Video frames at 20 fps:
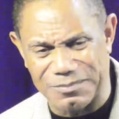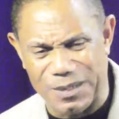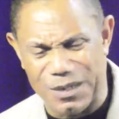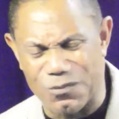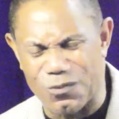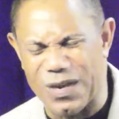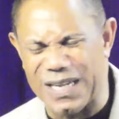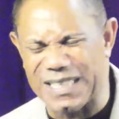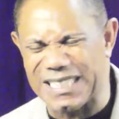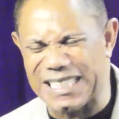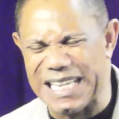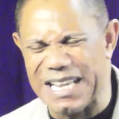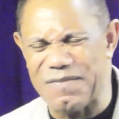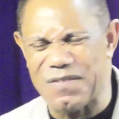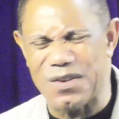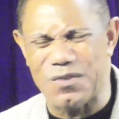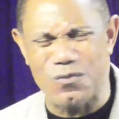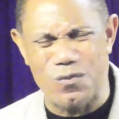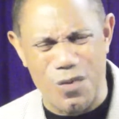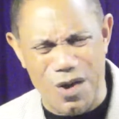But what's
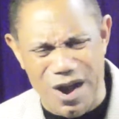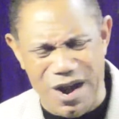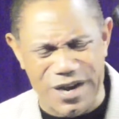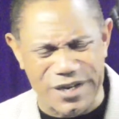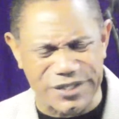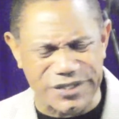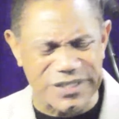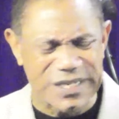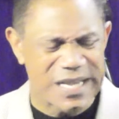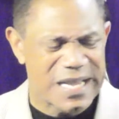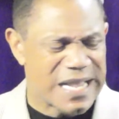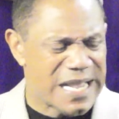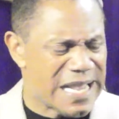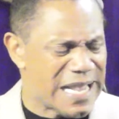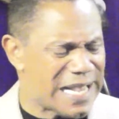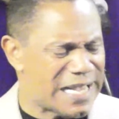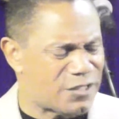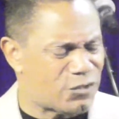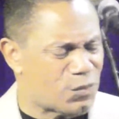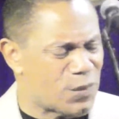even worse
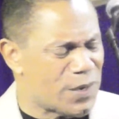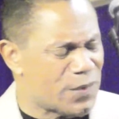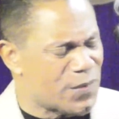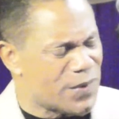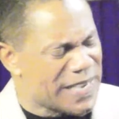is when